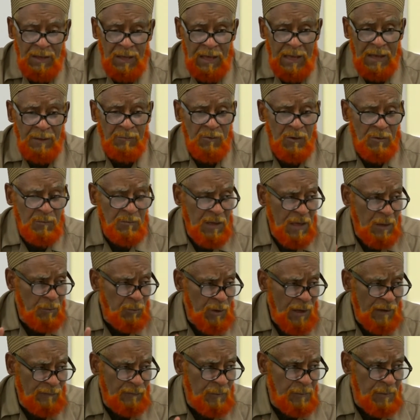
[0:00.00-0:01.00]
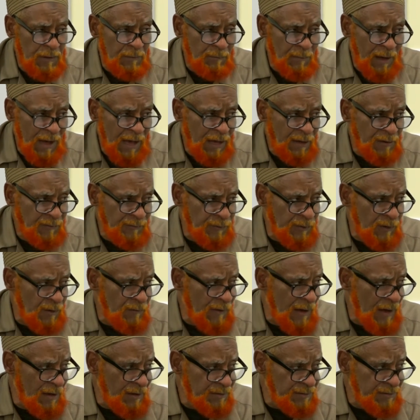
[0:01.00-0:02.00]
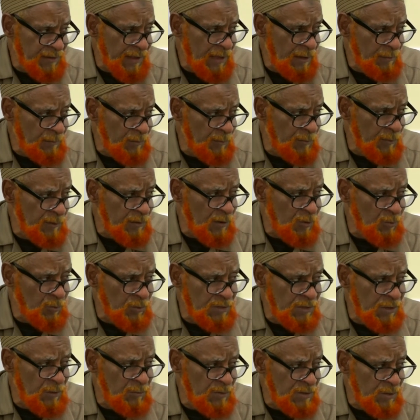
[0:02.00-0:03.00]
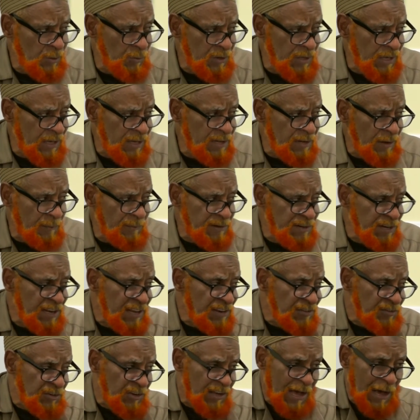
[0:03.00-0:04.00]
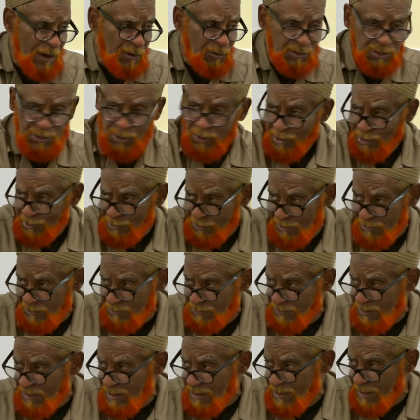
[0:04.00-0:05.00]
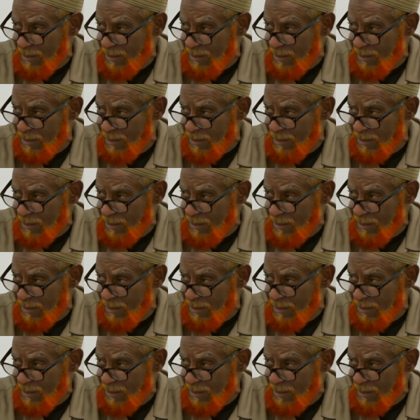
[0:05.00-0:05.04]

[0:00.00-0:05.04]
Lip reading: And we have to be mindful of our example, because then we end up teaching our daughters